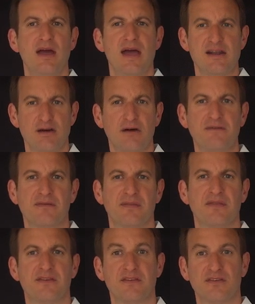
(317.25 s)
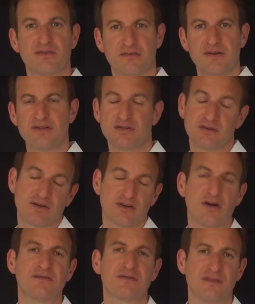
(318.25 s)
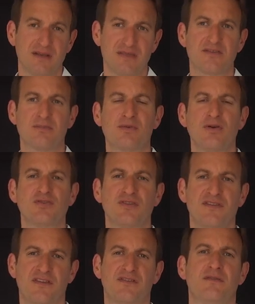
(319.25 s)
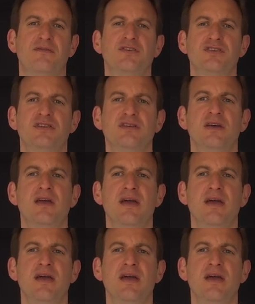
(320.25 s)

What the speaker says: And often this is sufficient, or not often, in this approach, this is sufficient